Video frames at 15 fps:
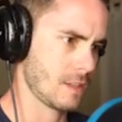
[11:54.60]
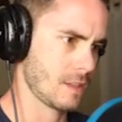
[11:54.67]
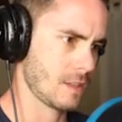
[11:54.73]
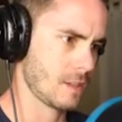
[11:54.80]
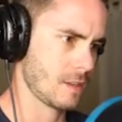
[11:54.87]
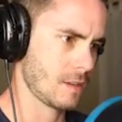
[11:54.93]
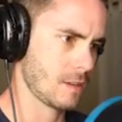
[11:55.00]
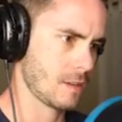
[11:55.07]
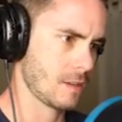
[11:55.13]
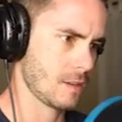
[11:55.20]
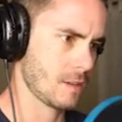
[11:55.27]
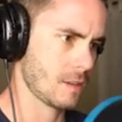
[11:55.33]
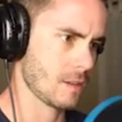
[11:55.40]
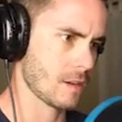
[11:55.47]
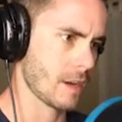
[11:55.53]
in the fourth
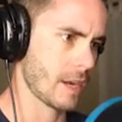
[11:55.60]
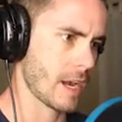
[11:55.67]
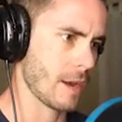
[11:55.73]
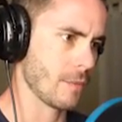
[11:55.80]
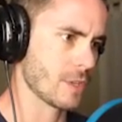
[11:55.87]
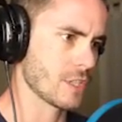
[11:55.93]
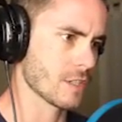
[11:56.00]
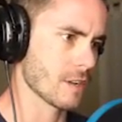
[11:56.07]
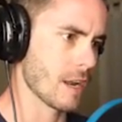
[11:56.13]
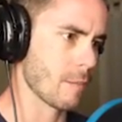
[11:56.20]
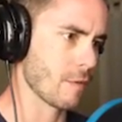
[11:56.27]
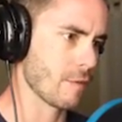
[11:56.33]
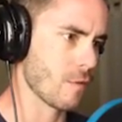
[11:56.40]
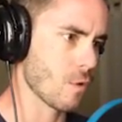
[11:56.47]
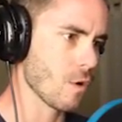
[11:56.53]
position. Okay, which is a
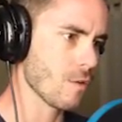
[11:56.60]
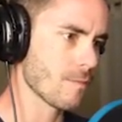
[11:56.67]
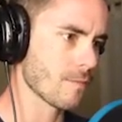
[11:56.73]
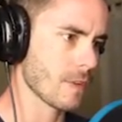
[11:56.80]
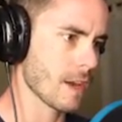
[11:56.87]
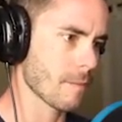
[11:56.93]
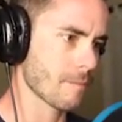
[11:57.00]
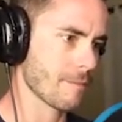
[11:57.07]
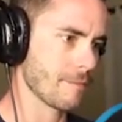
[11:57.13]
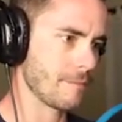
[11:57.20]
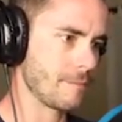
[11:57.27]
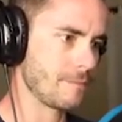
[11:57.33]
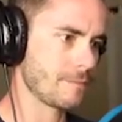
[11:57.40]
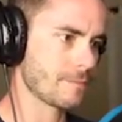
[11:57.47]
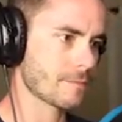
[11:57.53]
number four. Yep.
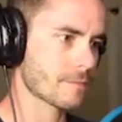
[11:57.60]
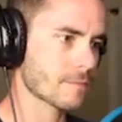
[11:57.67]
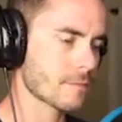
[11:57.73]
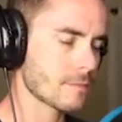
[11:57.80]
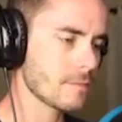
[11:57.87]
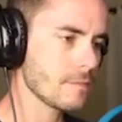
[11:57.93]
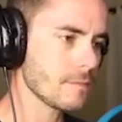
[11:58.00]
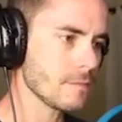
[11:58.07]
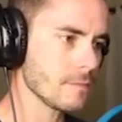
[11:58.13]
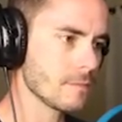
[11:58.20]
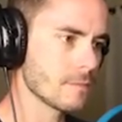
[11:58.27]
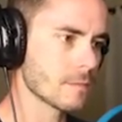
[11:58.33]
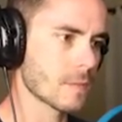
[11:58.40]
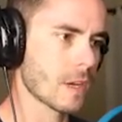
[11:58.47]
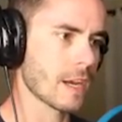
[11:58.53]
Number four, yep.
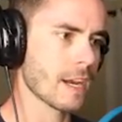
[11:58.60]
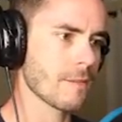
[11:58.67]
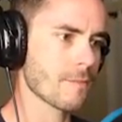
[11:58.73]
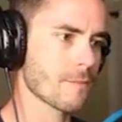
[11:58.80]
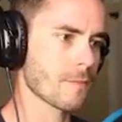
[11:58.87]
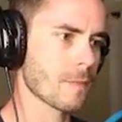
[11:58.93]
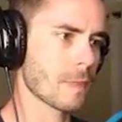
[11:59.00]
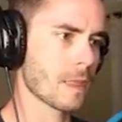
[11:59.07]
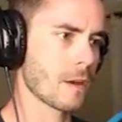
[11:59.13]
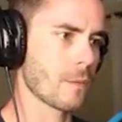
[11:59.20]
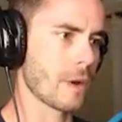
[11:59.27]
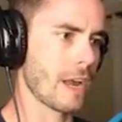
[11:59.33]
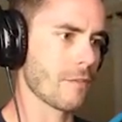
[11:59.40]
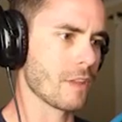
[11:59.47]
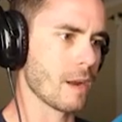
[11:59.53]
Okay.
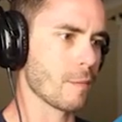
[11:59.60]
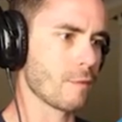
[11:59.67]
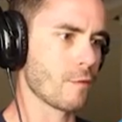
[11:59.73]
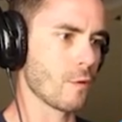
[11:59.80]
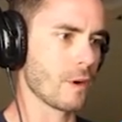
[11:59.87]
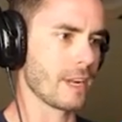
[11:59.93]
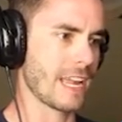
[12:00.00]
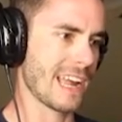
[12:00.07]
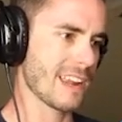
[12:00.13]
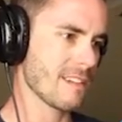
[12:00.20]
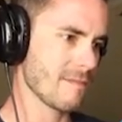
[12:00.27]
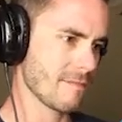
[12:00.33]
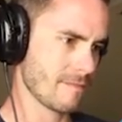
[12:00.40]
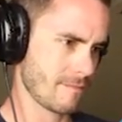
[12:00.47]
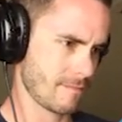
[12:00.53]
We have the number four
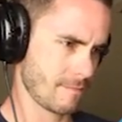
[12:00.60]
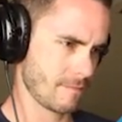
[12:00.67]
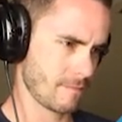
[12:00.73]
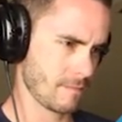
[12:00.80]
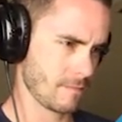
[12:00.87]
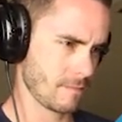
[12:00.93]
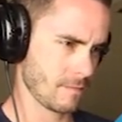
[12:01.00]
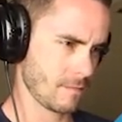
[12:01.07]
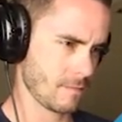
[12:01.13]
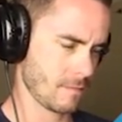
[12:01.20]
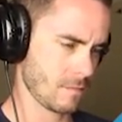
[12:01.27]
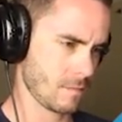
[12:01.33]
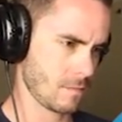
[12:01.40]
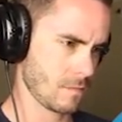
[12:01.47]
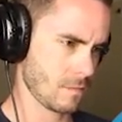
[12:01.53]
again.
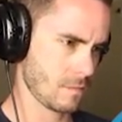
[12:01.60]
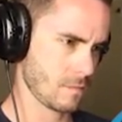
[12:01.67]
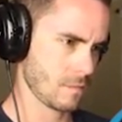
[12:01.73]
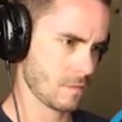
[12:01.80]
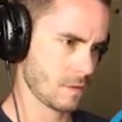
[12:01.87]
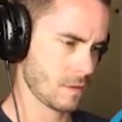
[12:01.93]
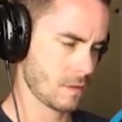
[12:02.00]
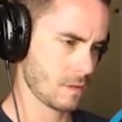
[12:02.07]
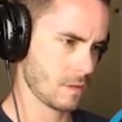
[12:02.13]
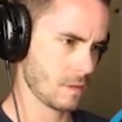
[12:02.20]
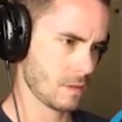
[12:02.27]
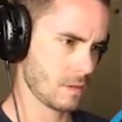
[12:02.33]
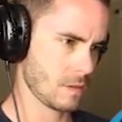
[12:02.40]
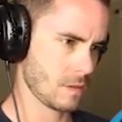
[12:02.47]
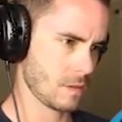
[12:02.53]
Yep. Uh,
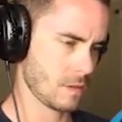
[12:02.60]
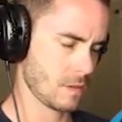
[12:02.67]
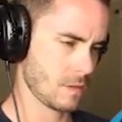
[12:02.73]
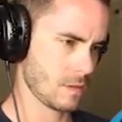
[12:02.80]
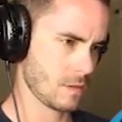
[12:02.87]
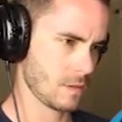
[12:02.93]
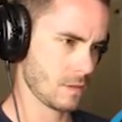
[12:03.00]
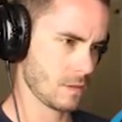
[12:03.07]
so press